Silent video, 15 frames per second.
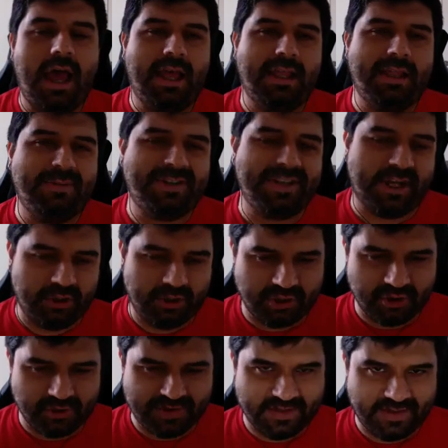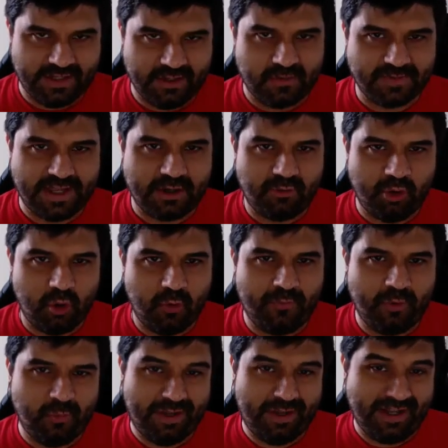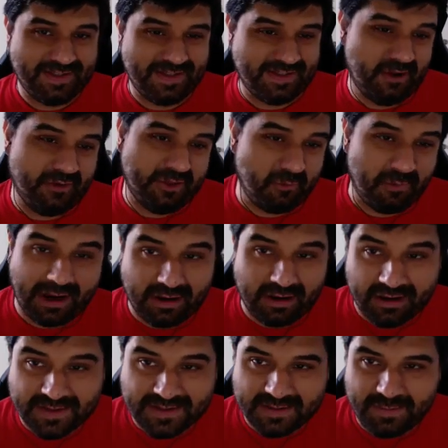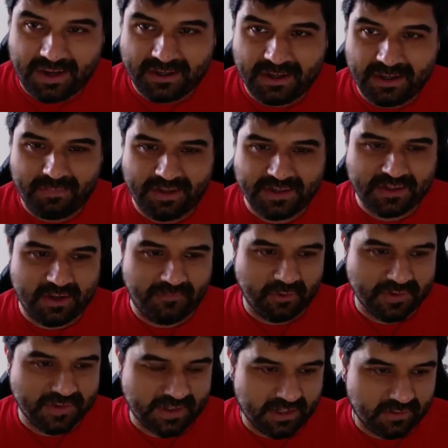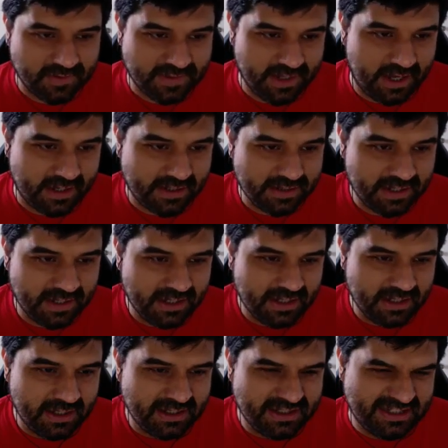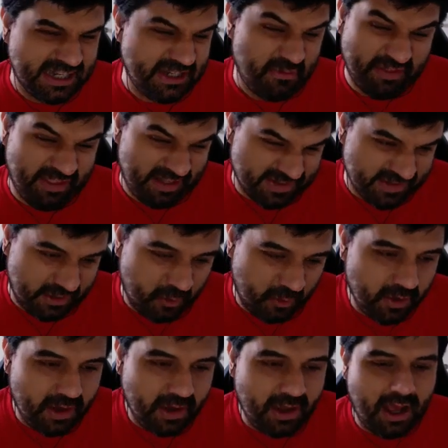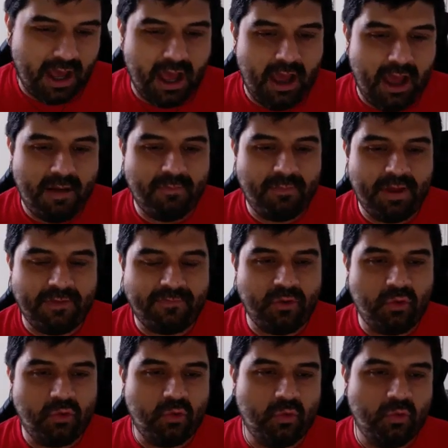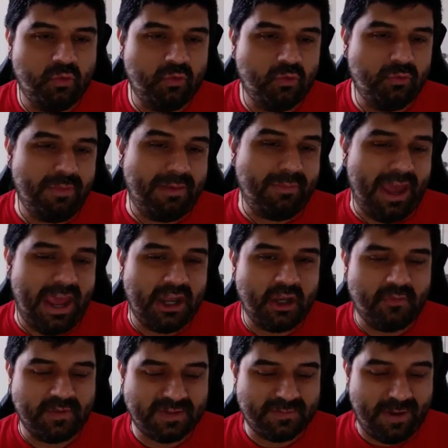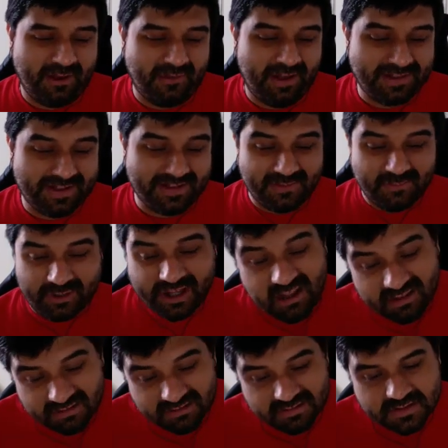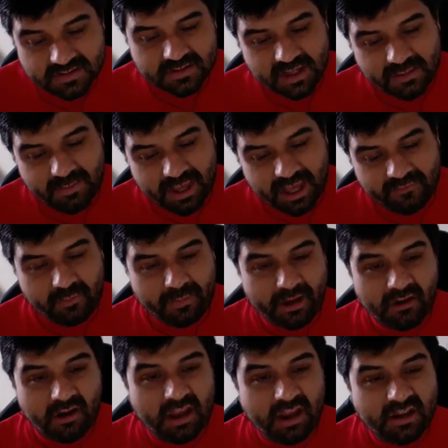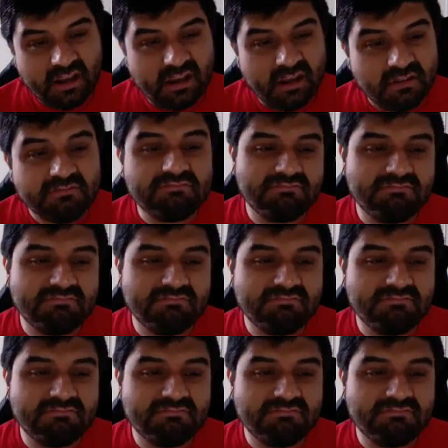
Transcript: Let me take a look at your skills. I don't know if you would necessarily recognize the painting based off your skill set. I don't think so. But if you maybe hand over the spyglass to someone else, they may have a better idea.